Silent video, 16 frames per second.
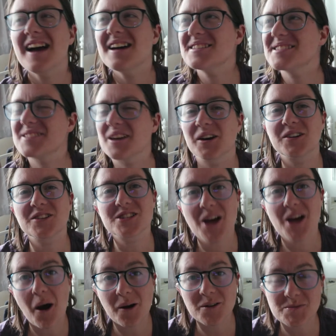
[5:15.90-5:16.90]
So
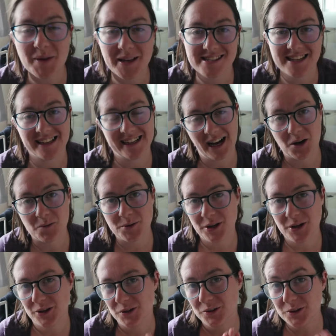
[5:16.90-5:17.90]
Charles, Bessie and Albert,
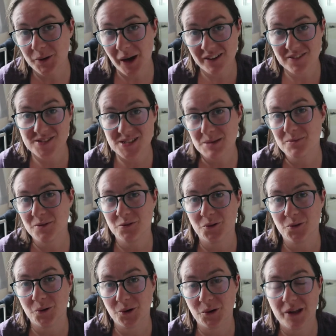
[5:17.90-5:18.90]
who you have seen
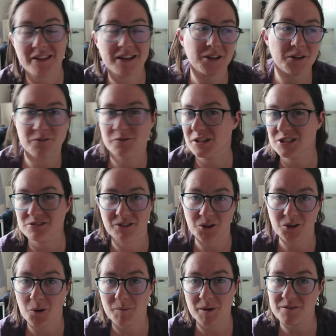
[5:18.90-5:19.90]
before, they don't feature a
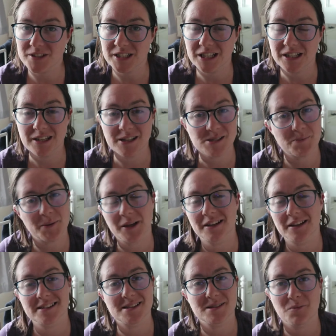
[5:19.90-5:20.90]
lot of my videos
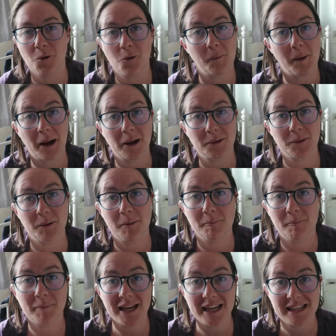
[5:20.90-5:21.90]
because it's more about
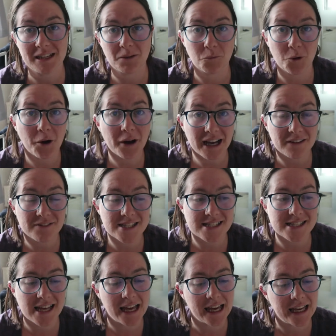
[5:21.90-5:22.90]
me and what I have to
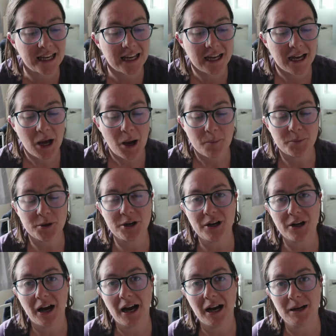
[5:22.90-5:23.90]
say,
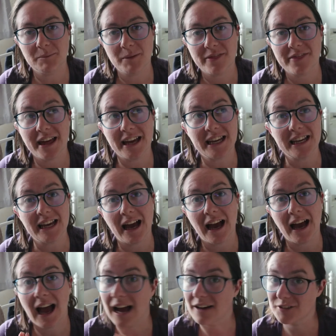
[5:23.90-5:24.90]
but they
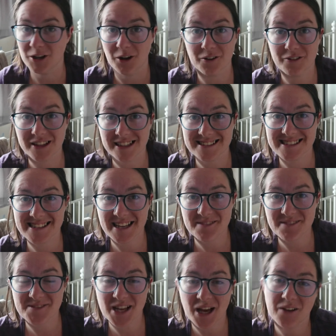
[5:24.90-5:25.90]
have a lot of things to say
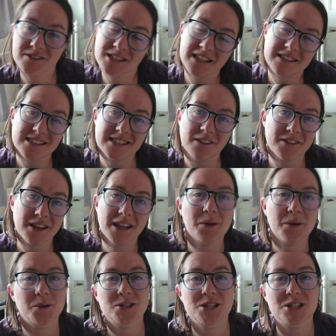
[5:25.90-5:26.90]
themselves. There's stuff that they
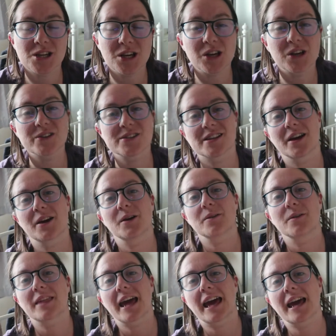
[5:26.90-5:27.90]
want to do, so
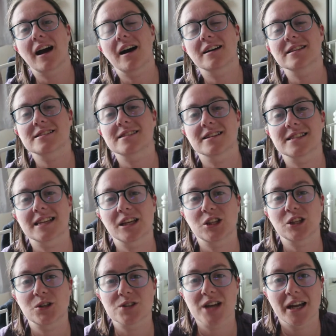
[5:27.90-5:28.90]
they are starting a
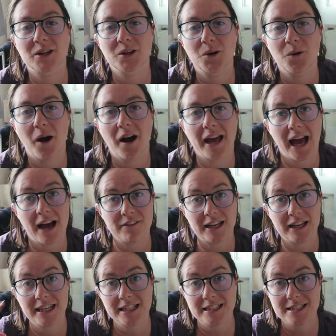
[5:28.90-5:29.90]
new channel. I have
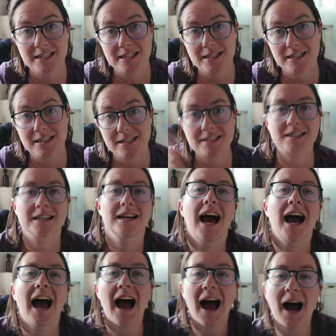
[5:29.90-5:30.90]
linked it.
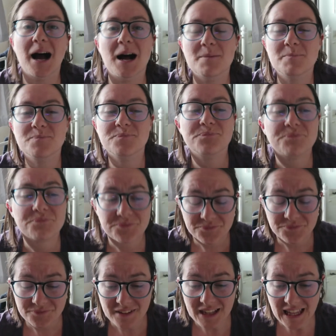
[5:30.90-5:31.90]

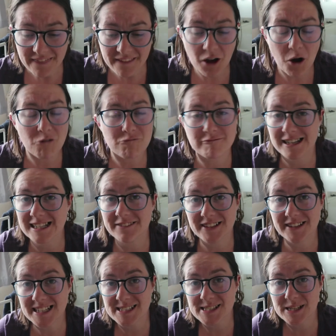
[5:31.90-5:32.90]
They are really,
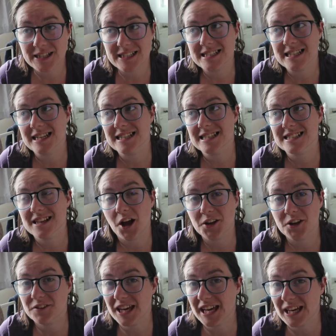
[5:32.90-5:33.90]
really excited. It's kind
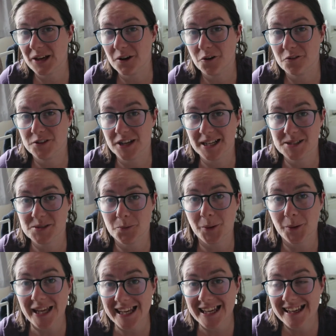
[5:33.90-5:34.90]
of kicking off next
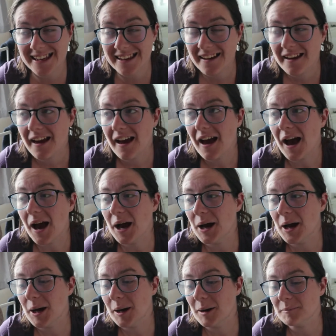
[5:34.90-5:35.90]
week.
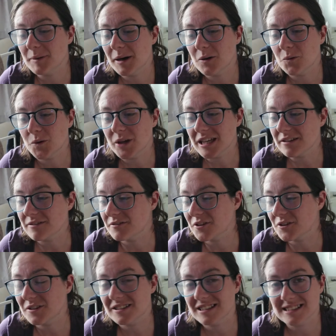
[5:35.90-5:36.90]

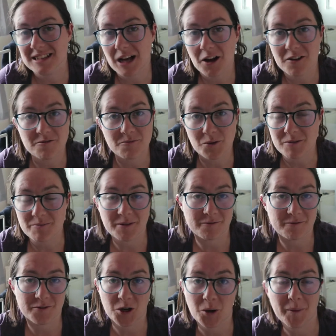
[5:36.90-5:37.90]
We've been
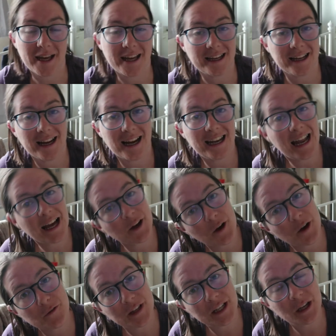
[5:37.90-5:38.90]
filming
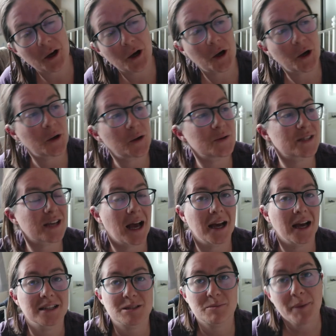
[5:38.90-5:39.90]
Lego videos
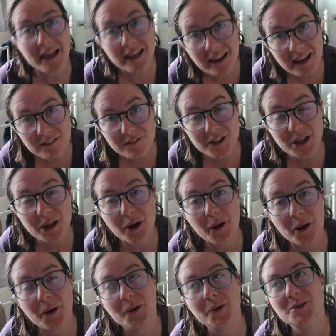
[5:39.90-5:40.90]
and baking
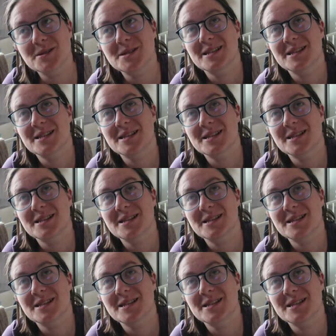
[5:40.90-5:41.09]
videos,